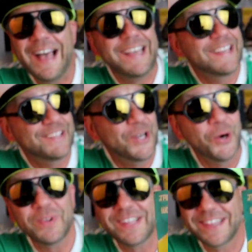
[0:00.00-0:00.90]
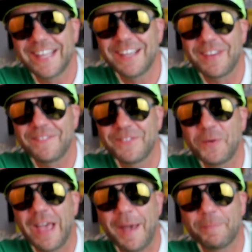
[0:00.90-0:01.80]
I can totally think of a
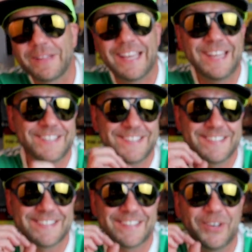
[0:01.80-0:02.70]
few applications